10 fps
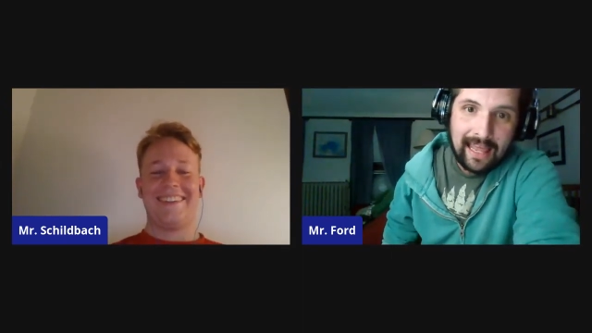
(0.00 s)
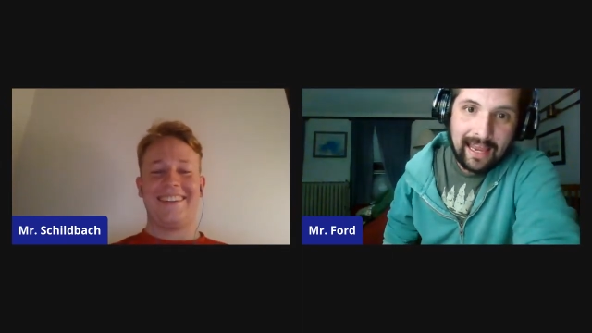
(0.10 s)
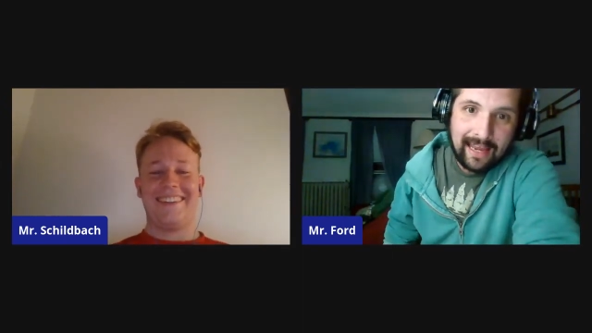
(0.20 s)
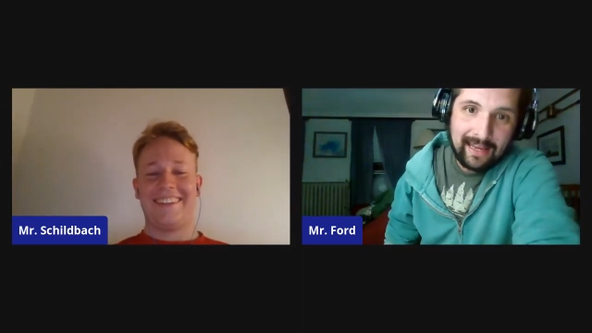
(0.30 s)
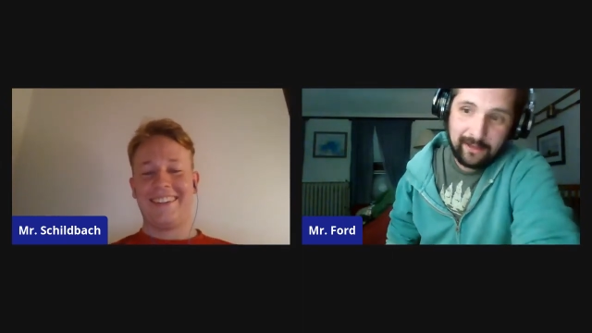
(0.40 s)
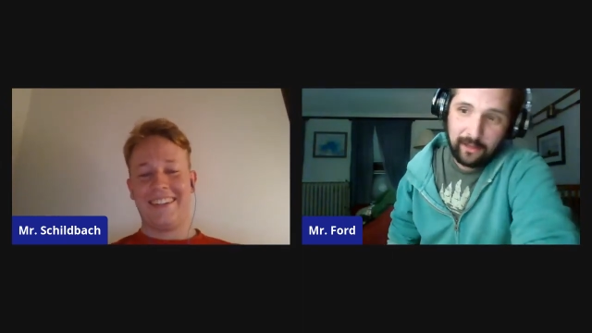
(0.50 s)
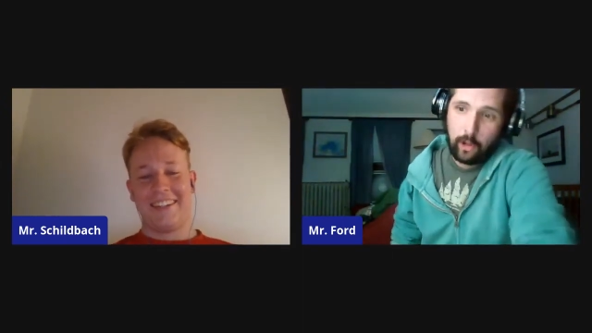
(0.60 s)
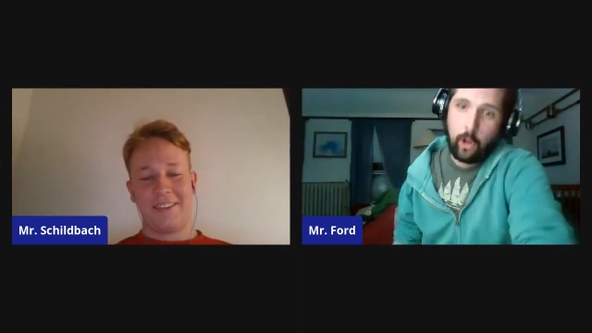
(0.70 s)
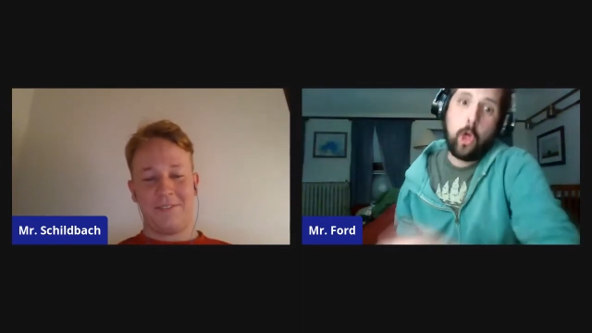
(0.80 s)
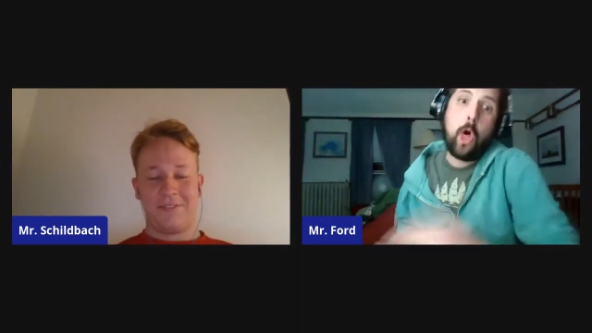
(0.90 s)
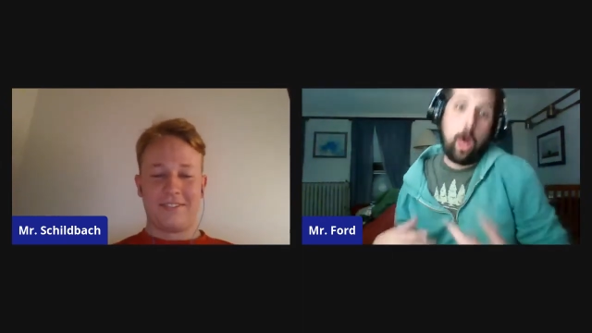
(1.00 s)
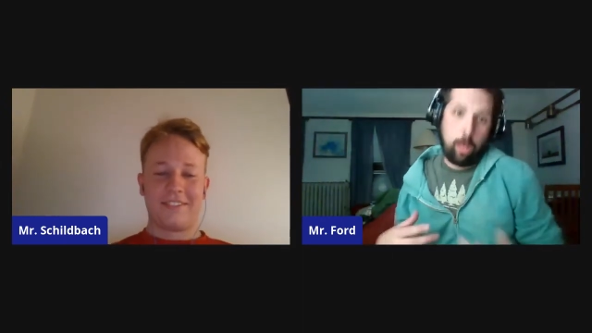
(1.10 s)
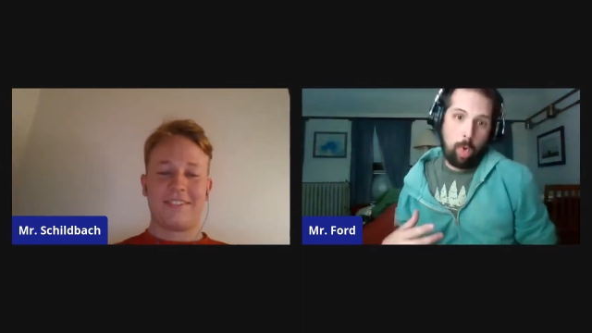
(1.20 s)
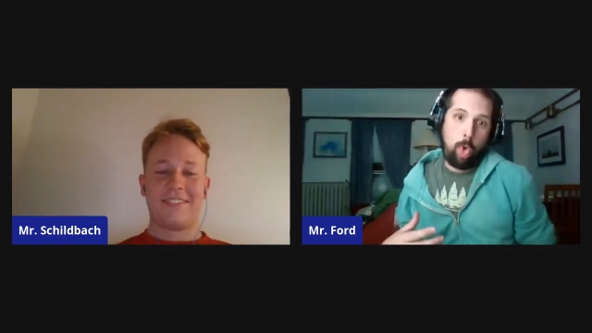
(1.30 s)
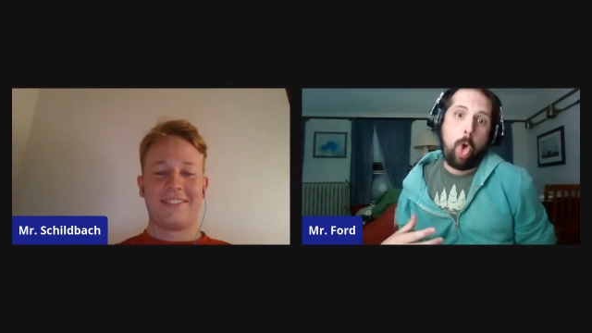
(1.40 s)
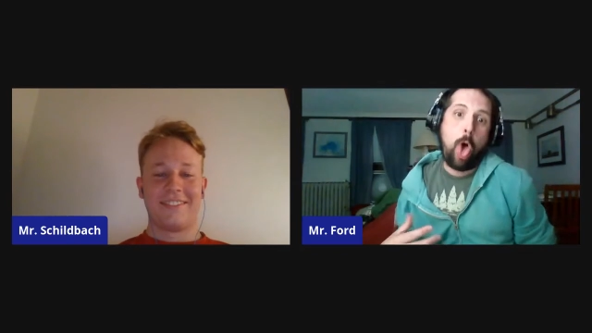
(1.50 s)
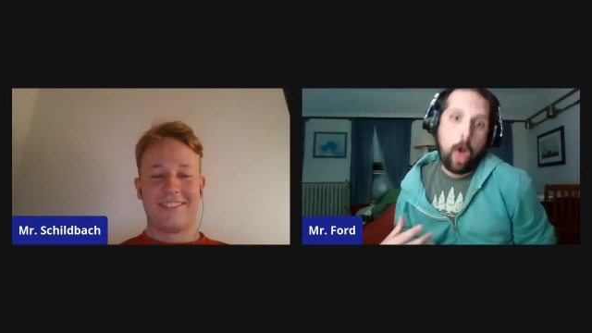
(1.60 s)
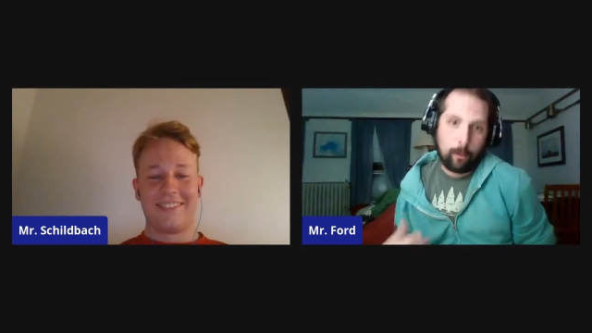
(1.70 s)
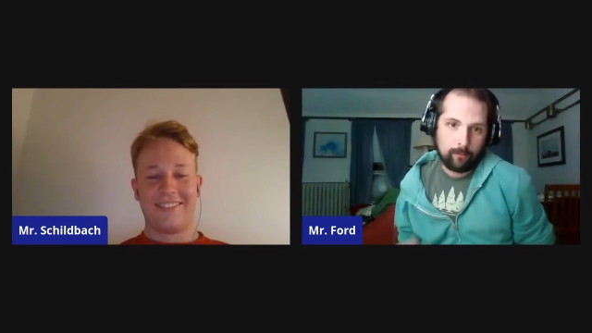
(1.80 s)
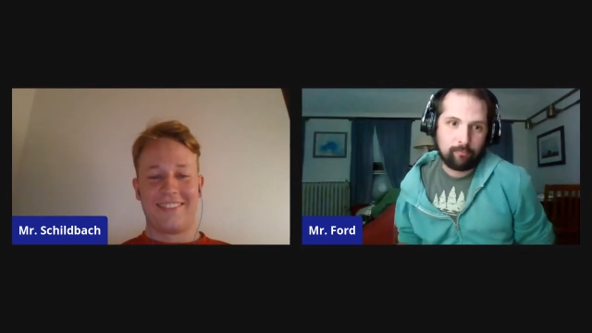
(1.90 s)
Speaker 1: and he's like
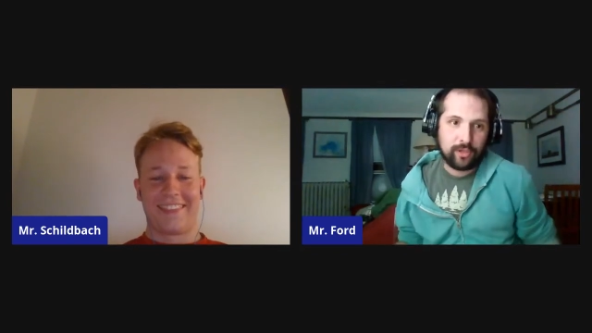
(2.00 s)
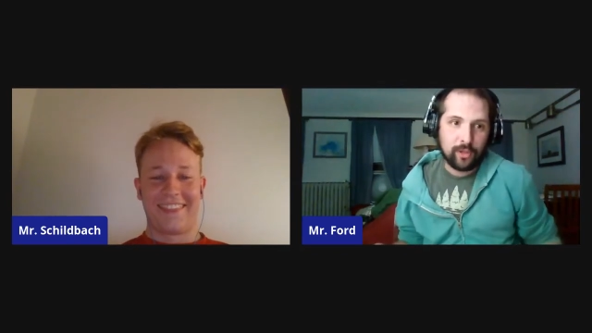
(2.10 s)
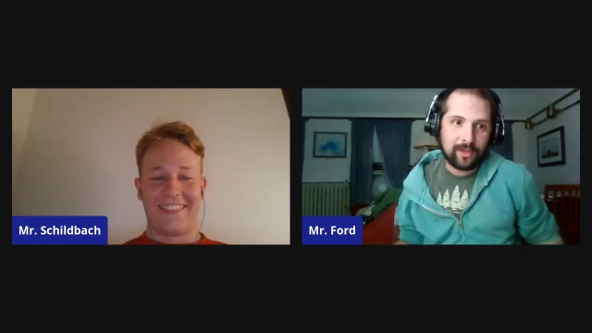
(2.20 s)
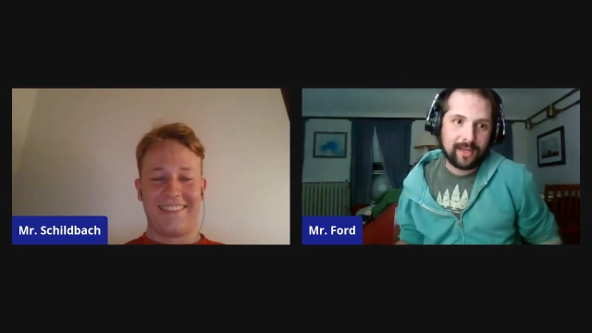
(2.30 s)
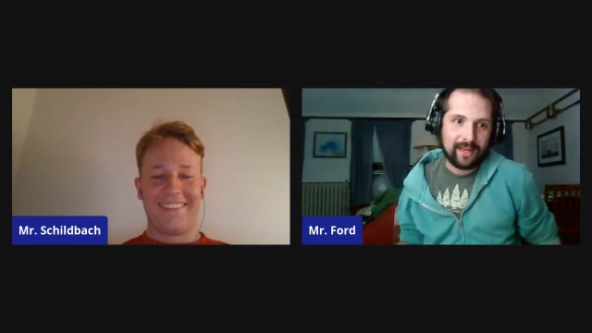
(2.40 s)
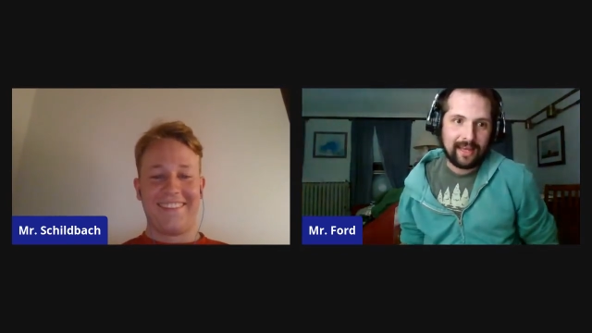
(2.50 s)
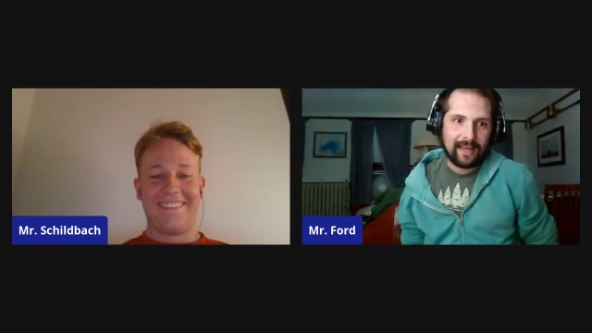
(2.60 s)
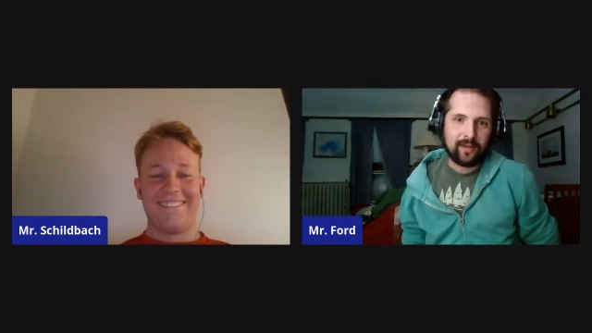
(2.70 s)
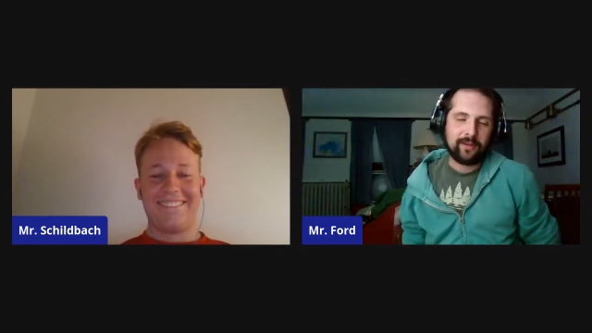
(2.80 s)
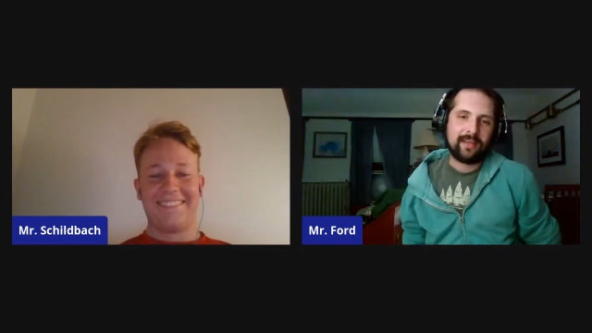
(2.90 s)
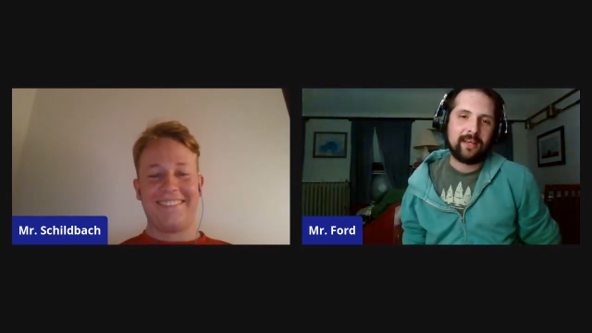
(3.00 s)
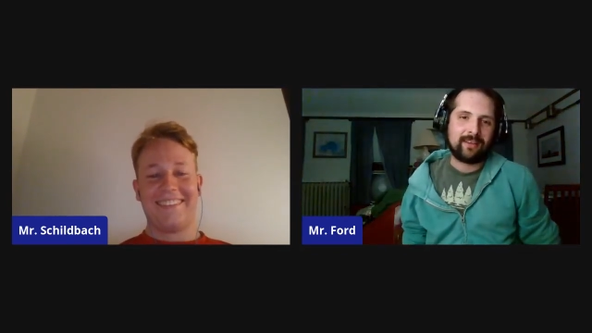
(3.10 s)
puking it into his hands.